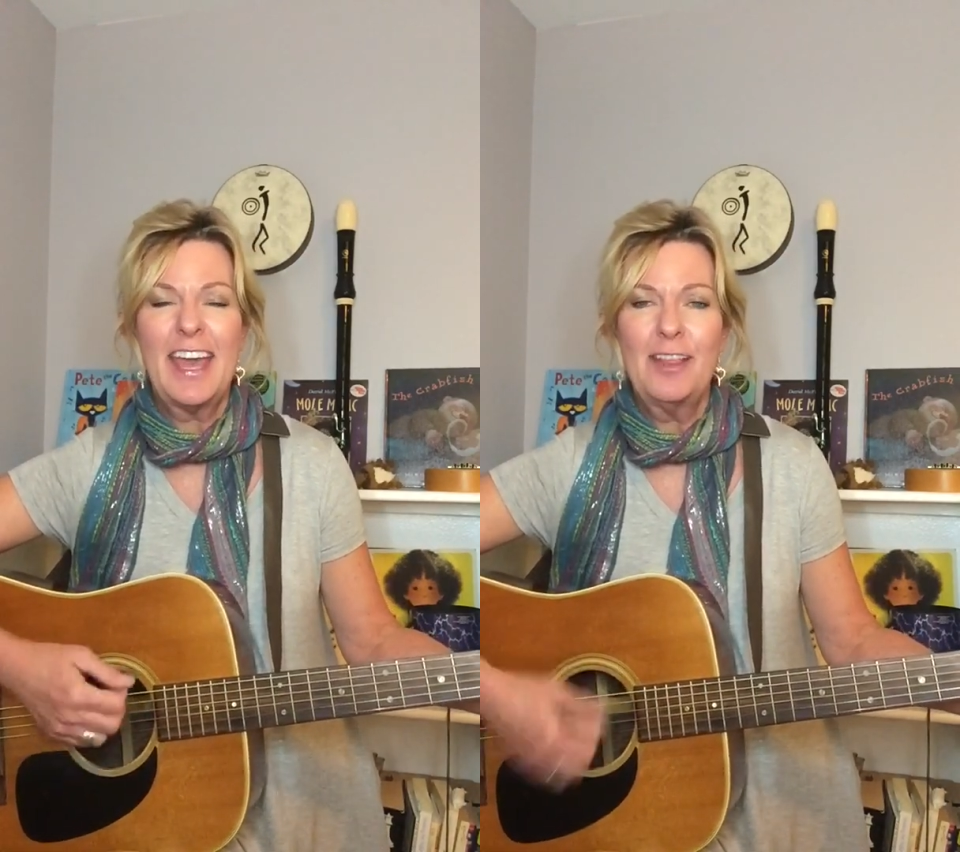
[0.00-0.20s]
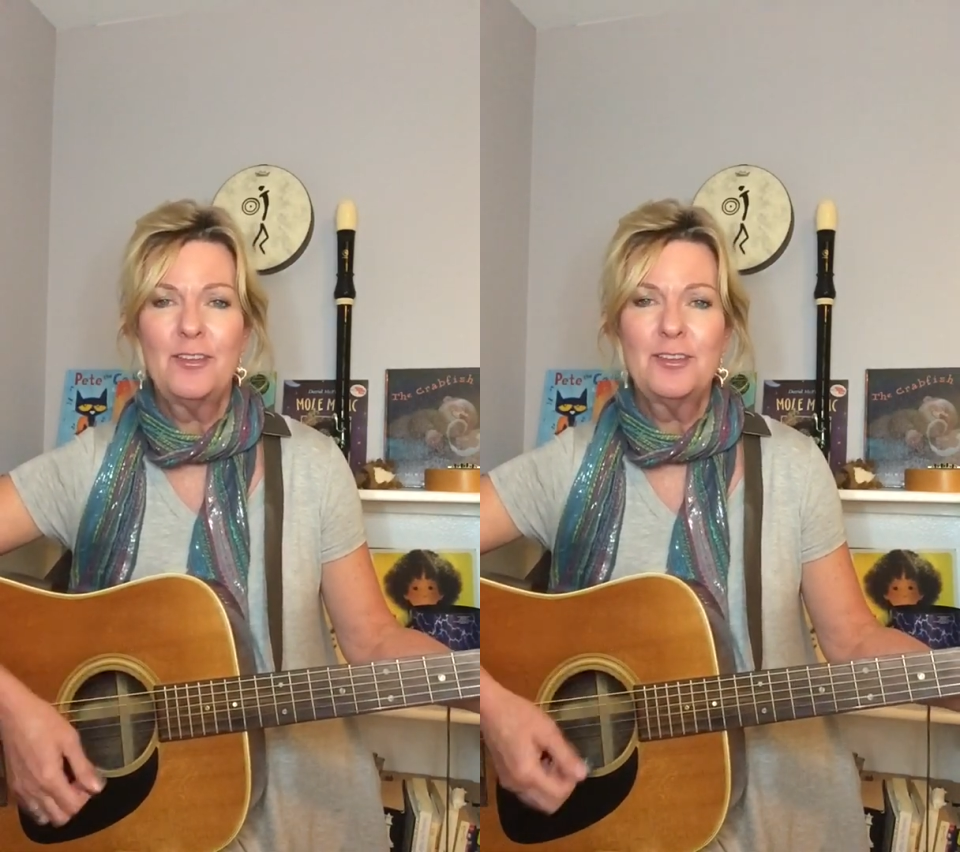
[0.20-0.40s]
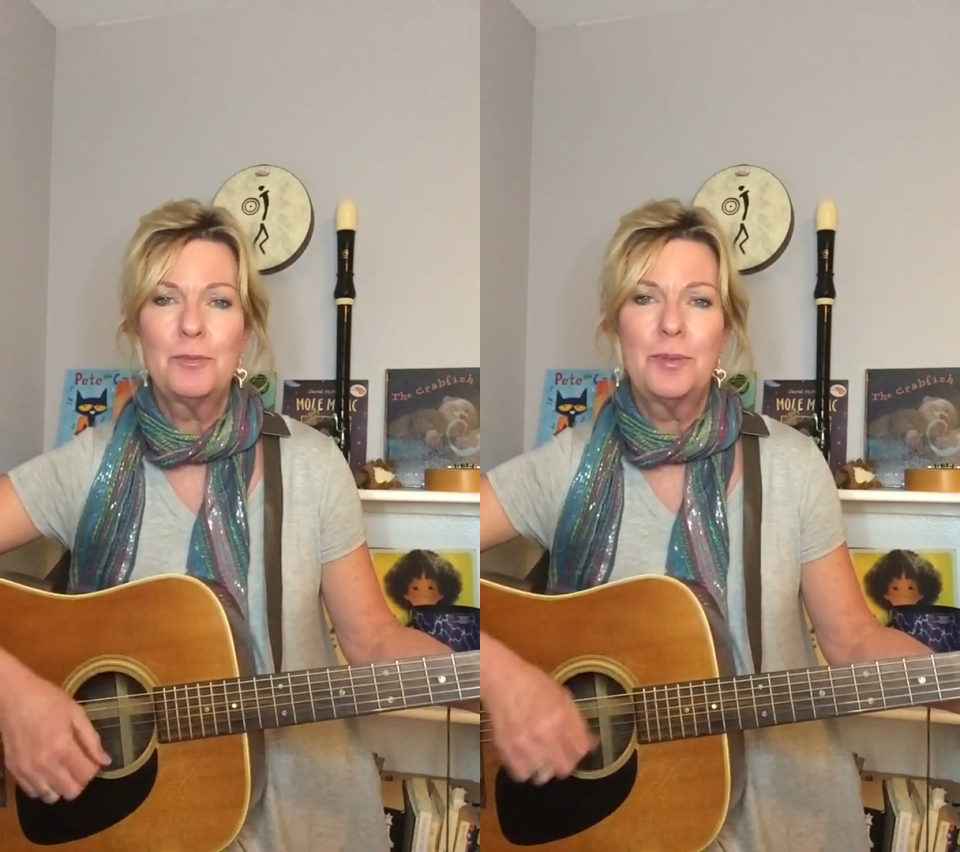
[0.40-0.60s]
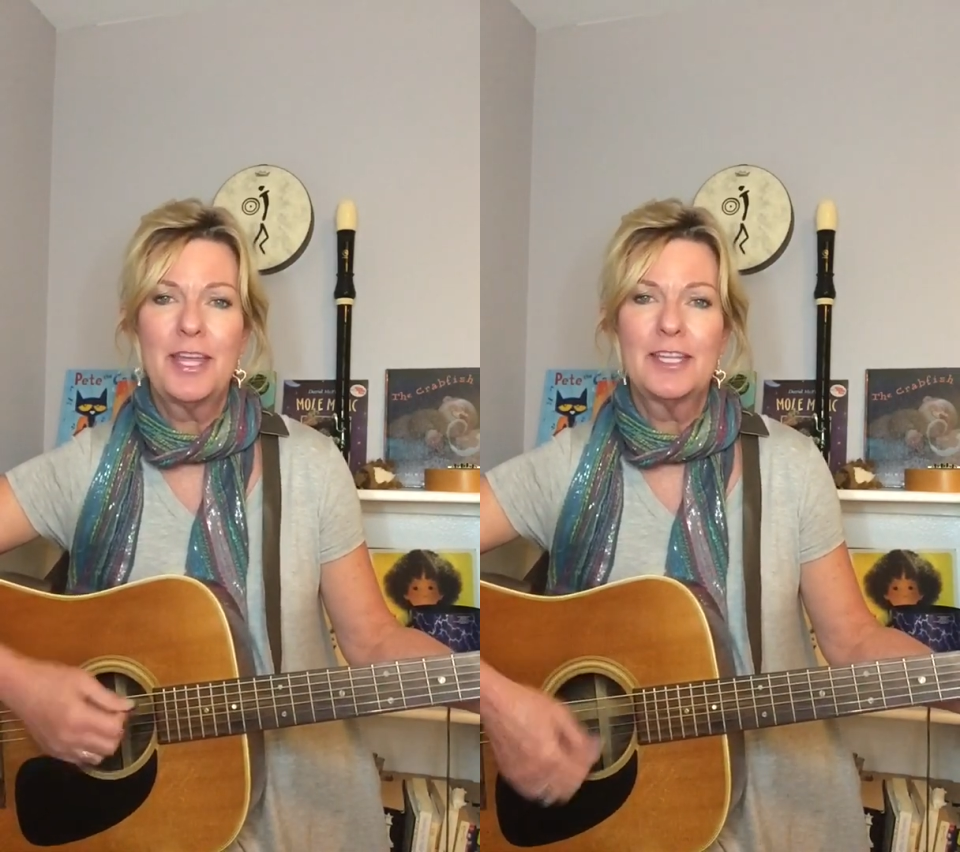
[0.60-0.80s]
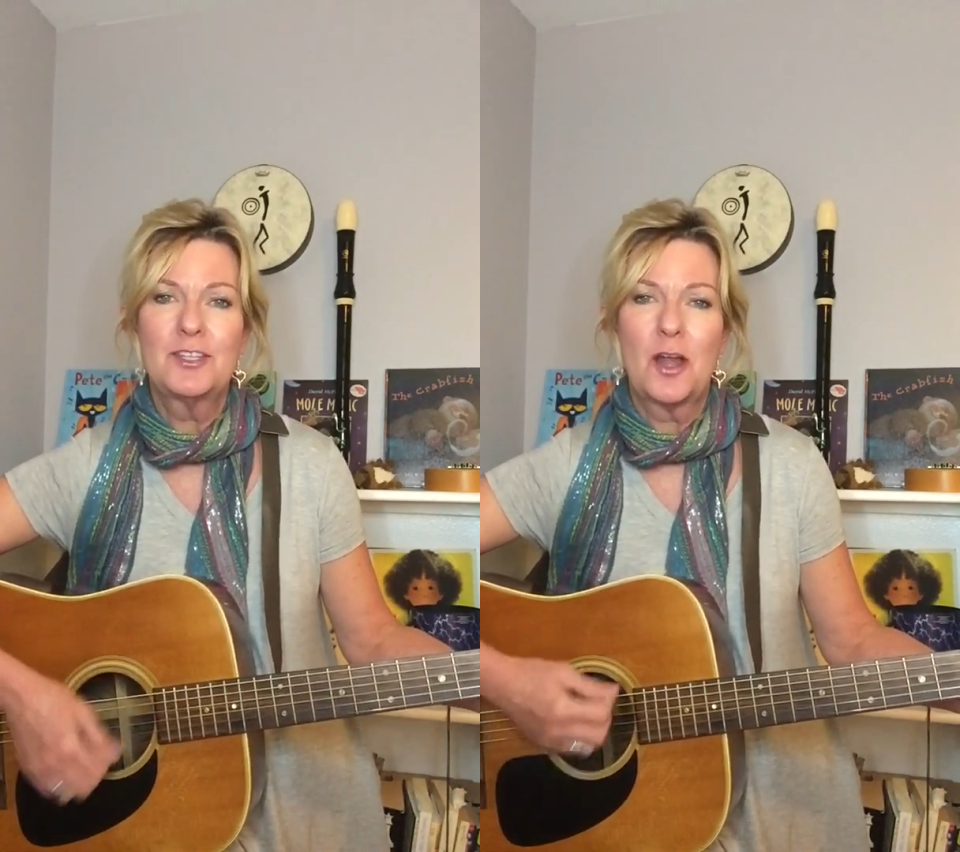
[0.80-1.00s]
I learned to
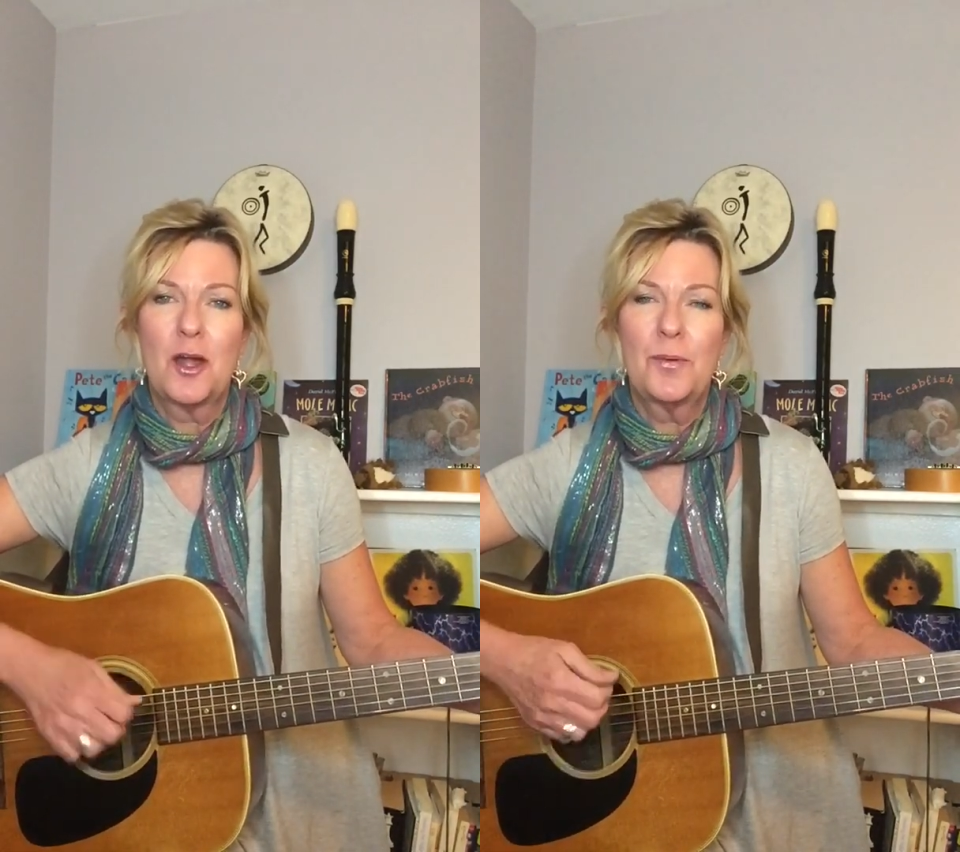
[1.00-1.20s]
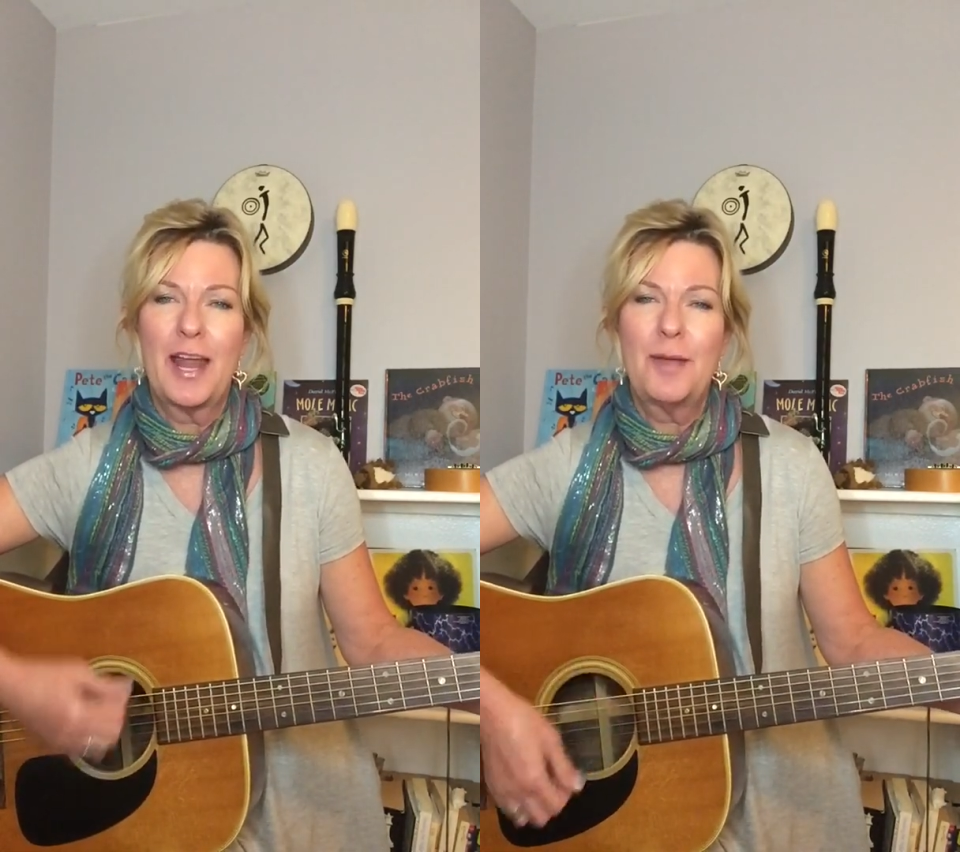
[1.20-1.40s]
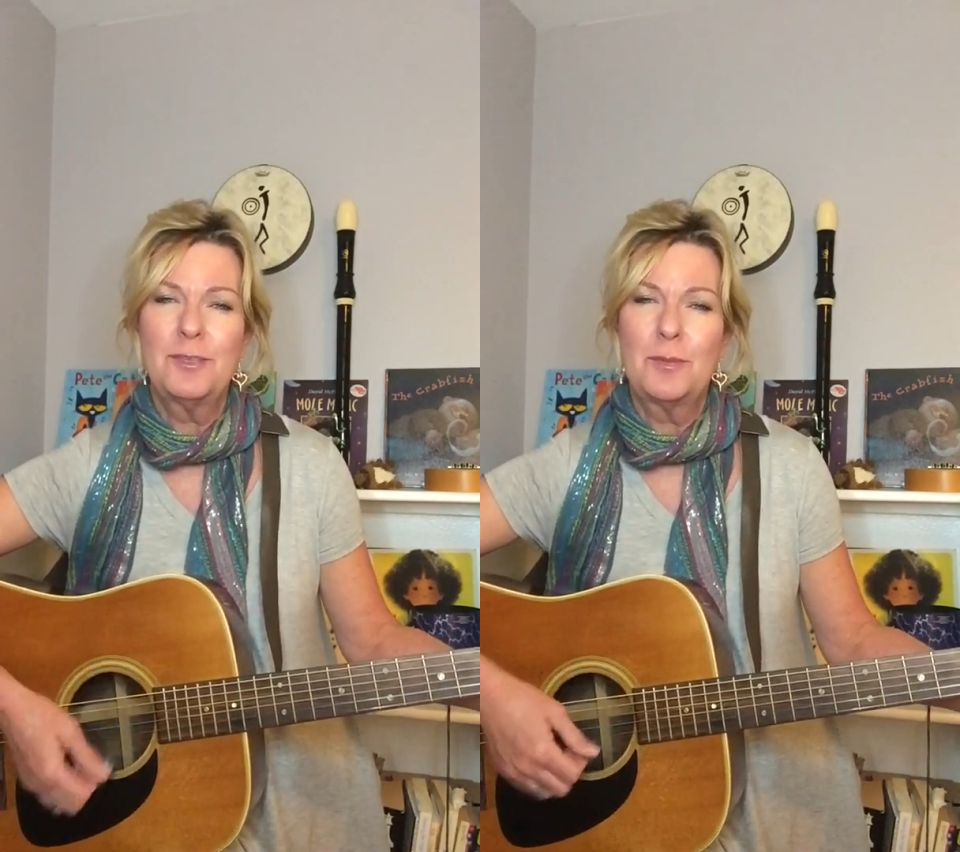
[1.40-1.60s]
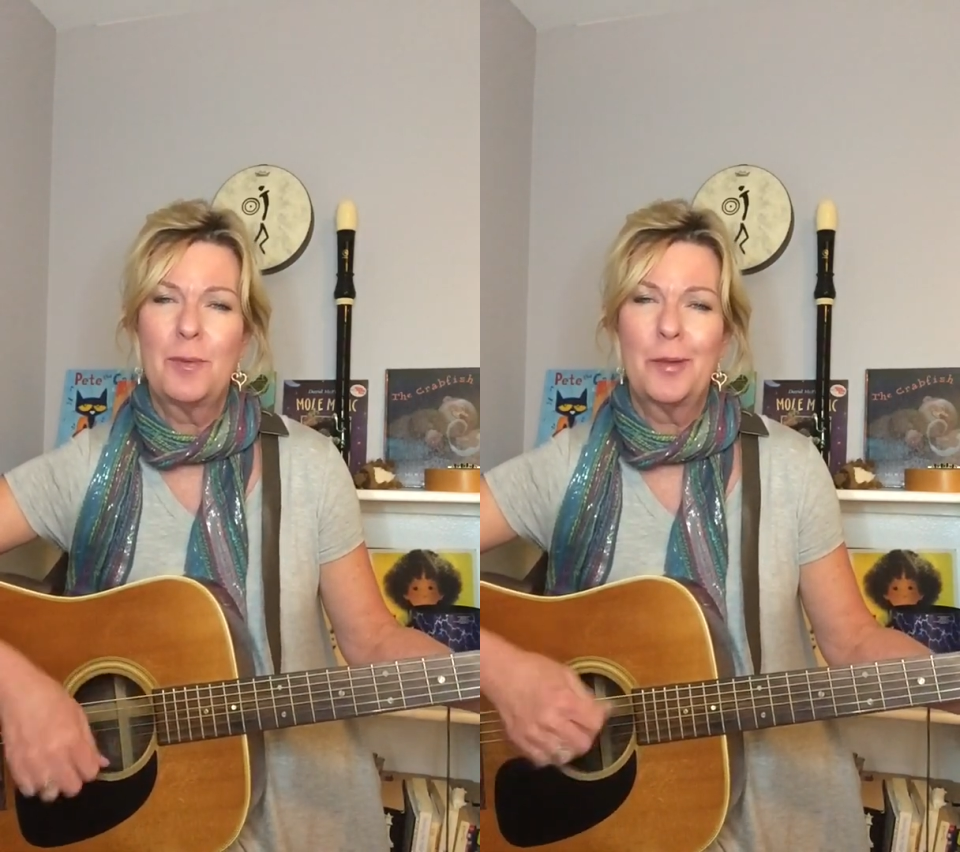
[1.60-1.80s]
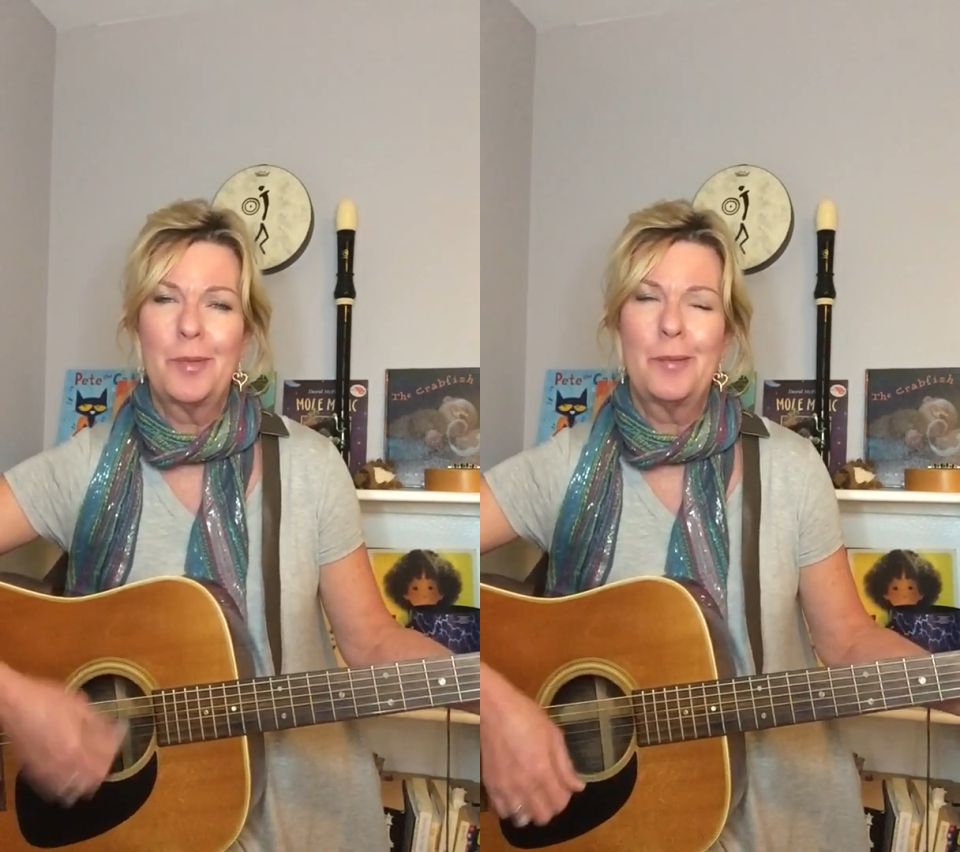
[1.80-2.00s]
play guitar when I was about